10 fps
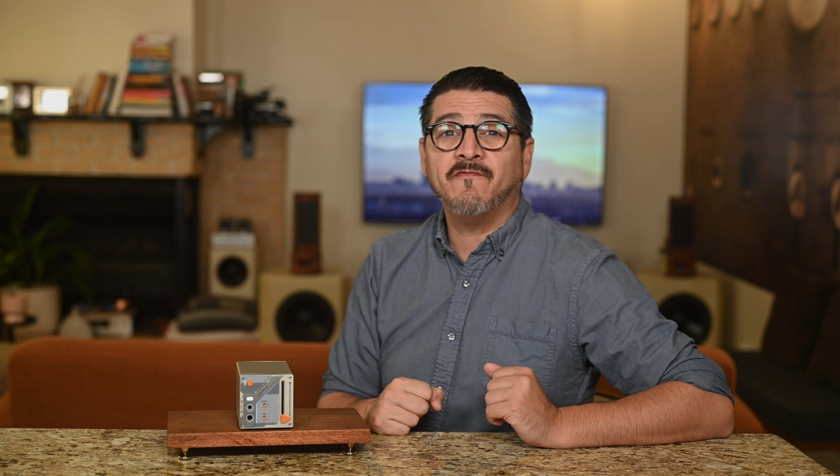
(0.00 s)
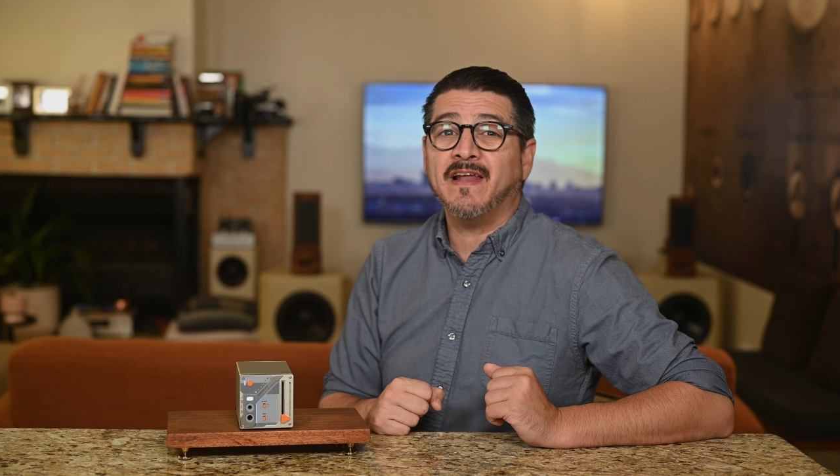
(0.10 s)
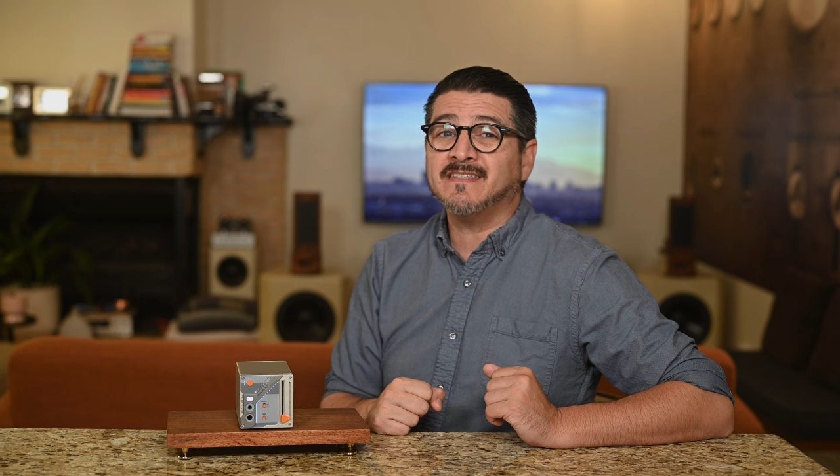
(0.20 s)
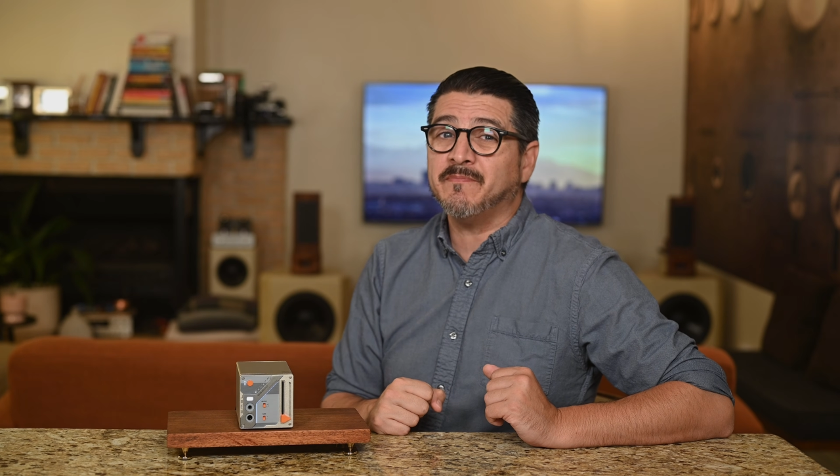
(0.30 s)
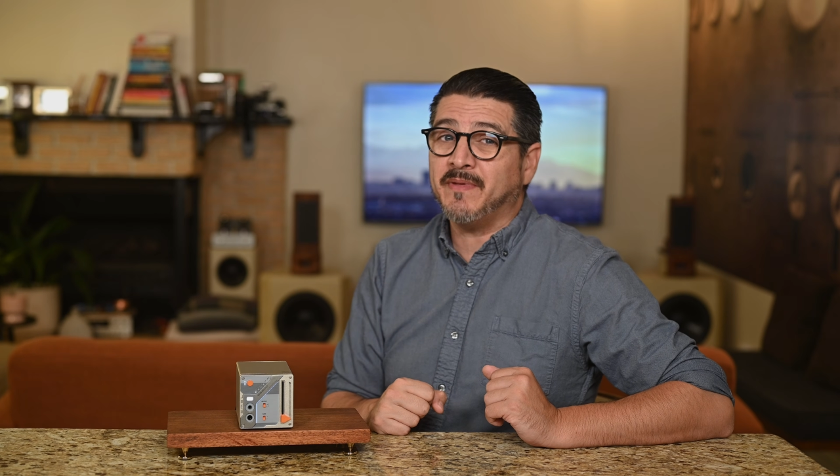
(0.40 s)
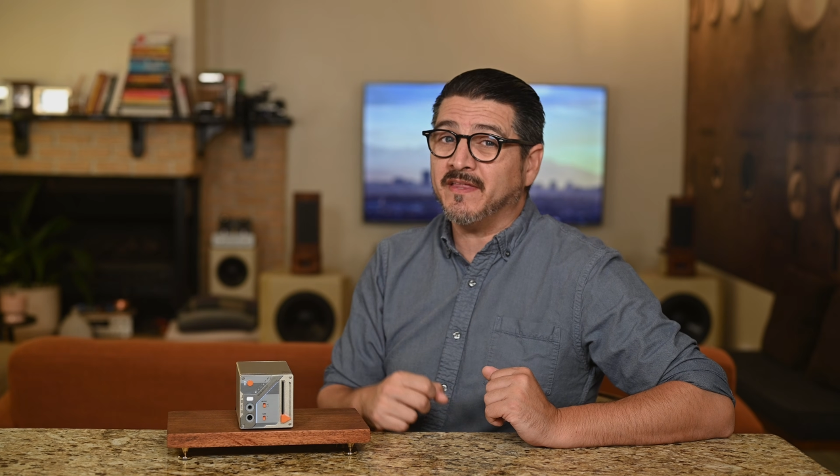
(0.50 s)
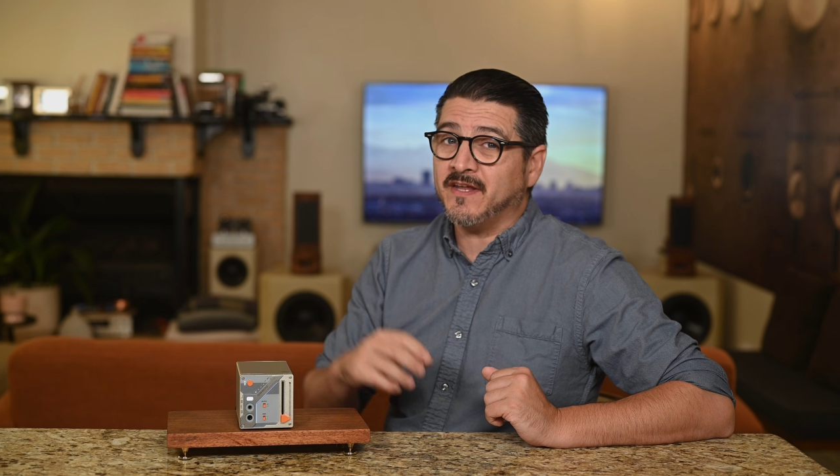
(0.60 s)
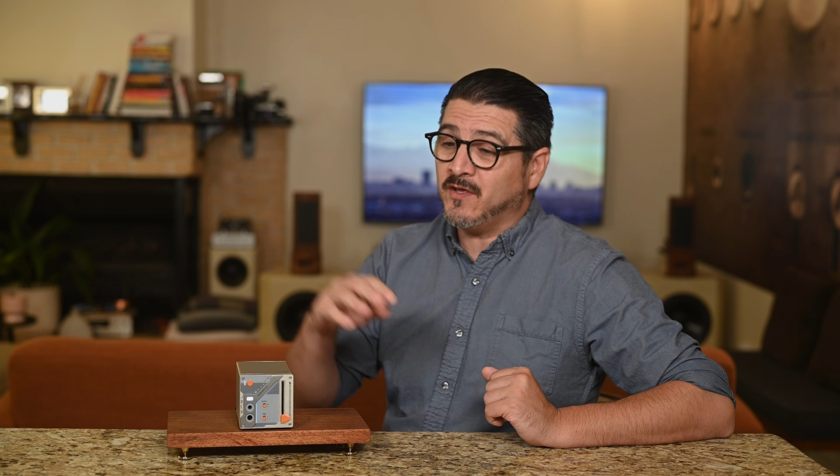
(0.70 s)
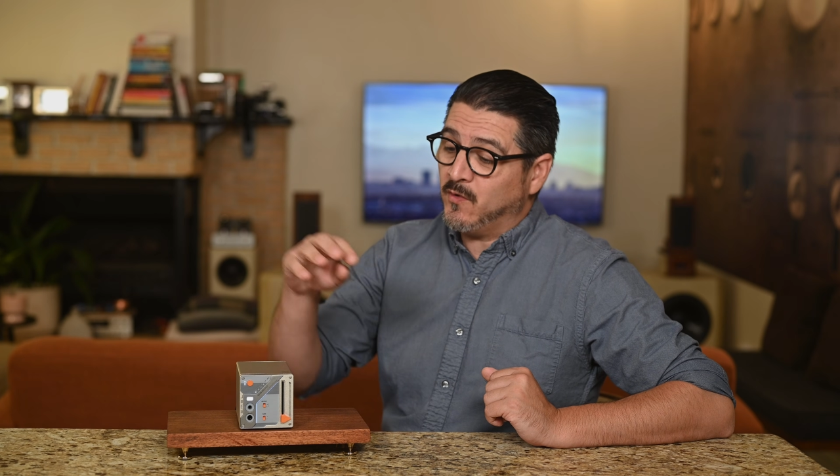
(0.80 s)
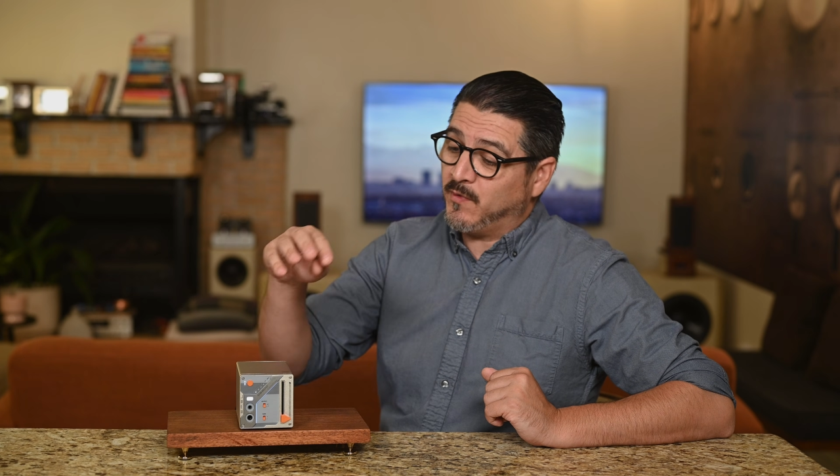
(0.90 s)

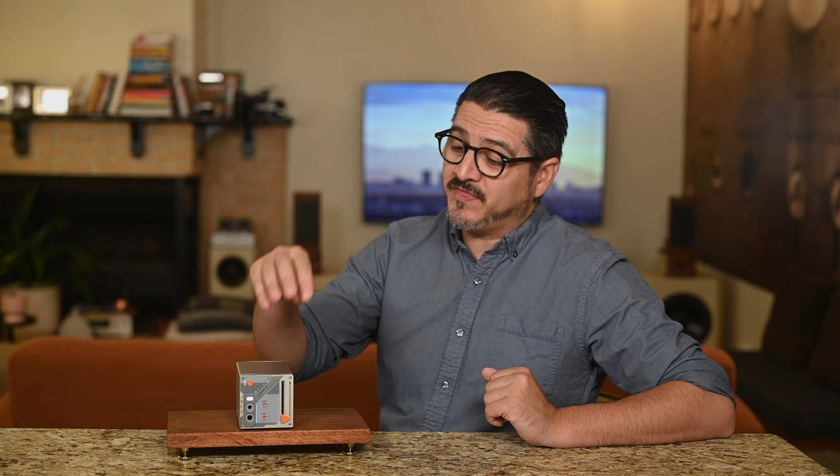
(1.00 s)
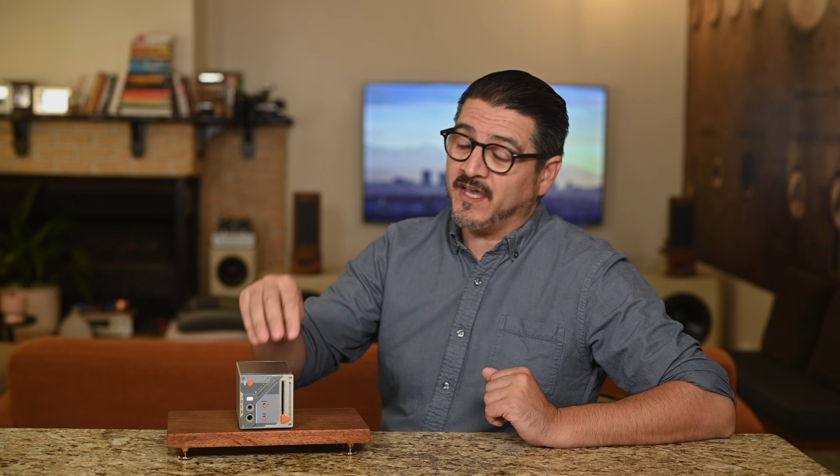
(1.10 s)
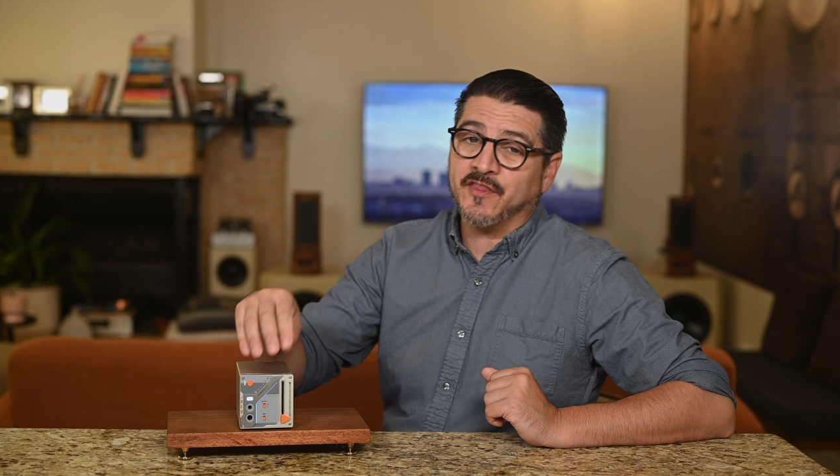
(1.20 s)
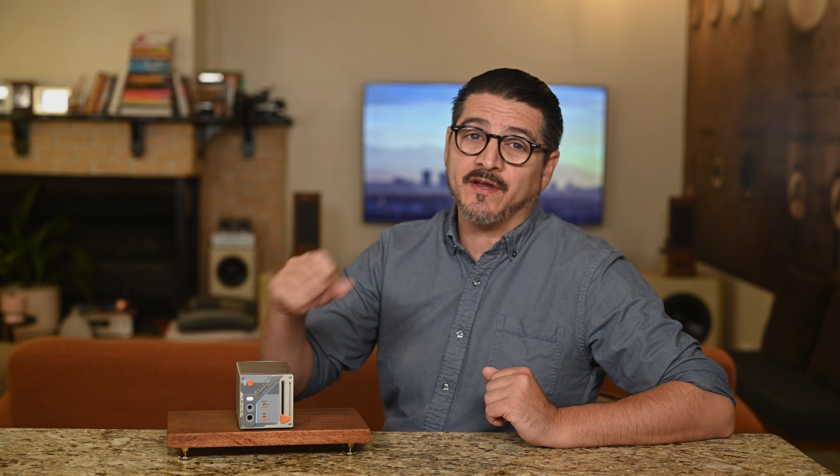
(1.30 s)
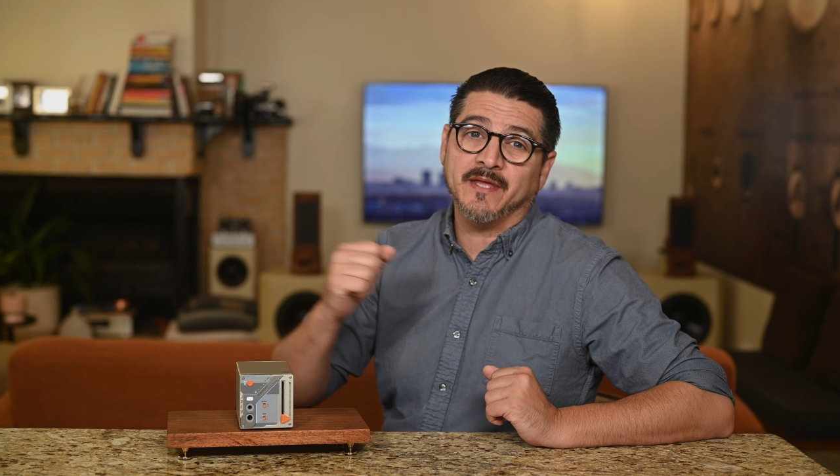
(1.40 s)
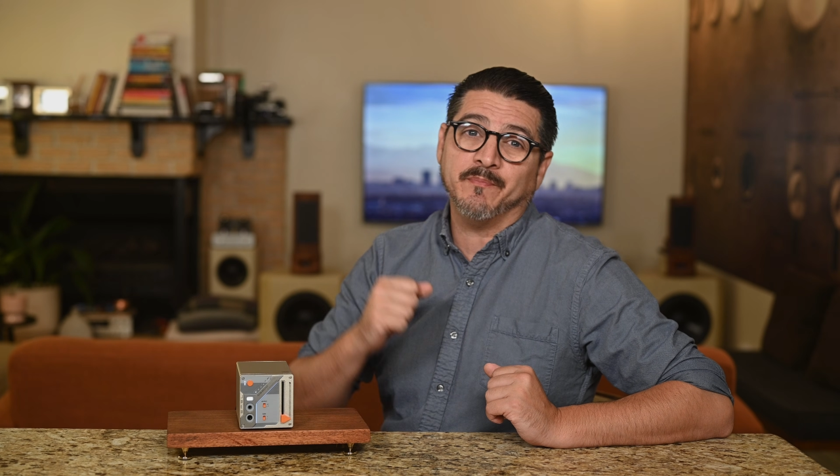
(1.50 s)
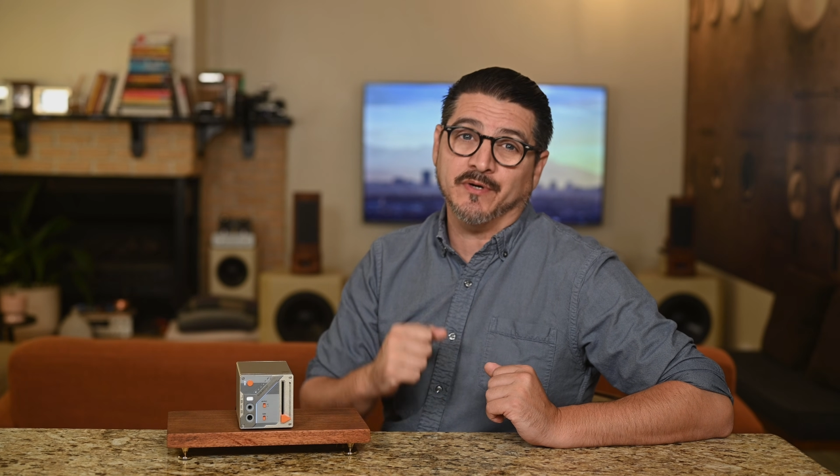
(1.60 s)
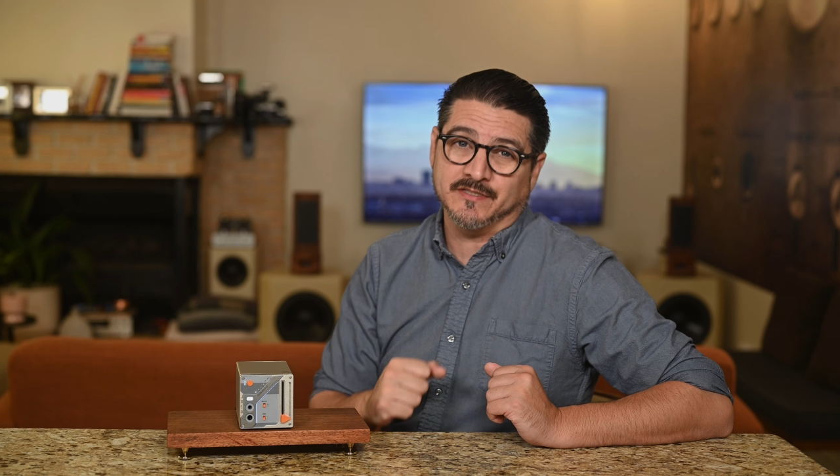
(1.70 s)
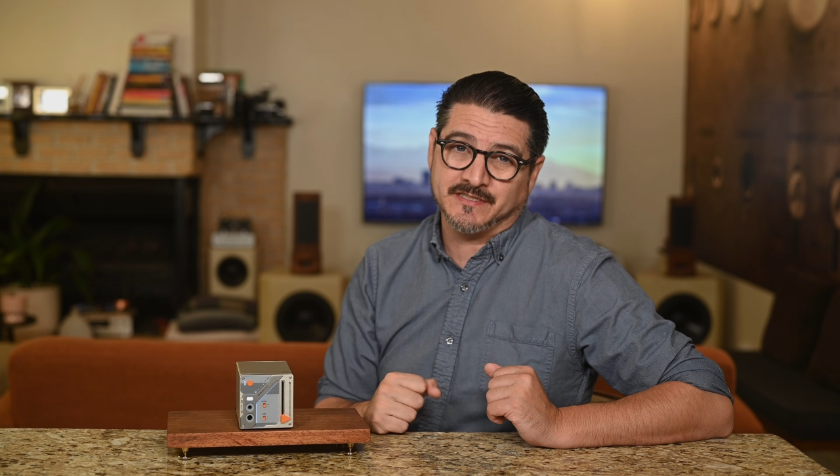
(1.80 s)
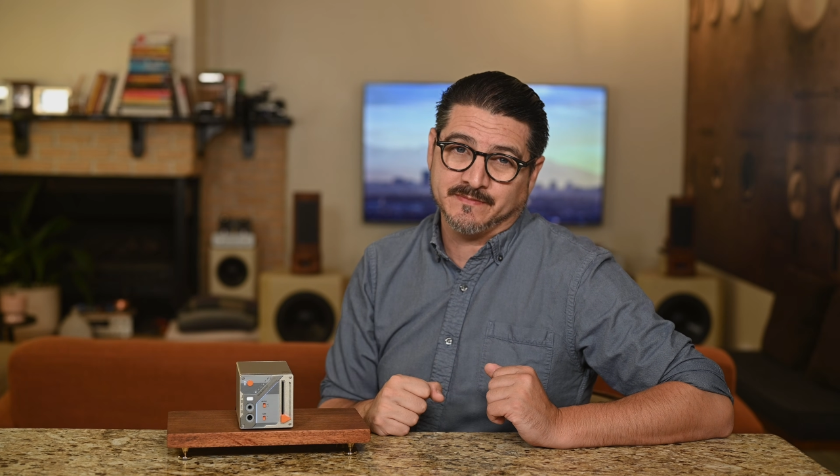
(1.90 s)
flexibility with the other
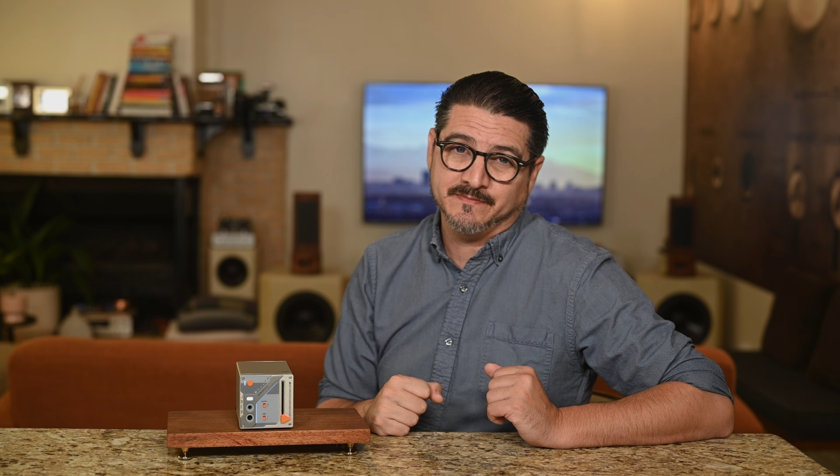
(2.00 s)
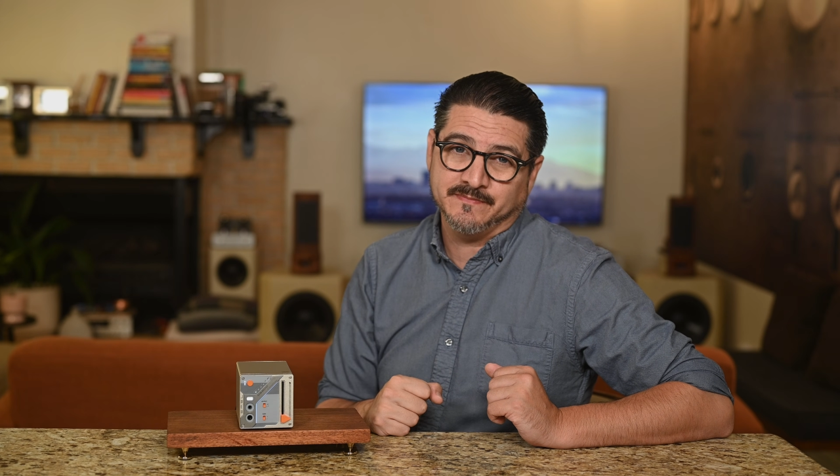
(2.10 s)
inputs.